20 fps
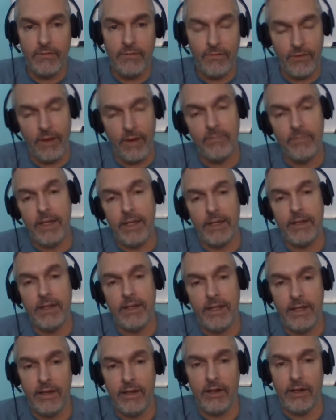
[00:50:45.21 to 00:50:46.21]
from me
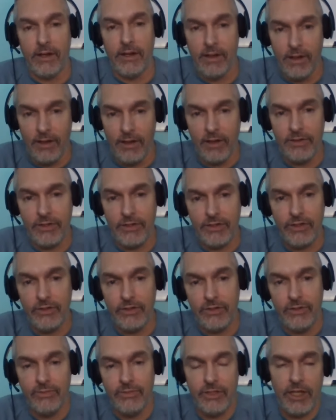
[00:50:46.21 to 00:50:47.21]
here on this
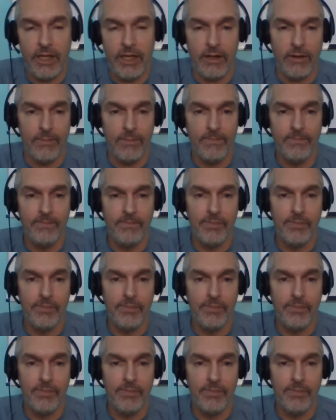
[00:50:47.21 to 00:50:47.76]
YouTube channel.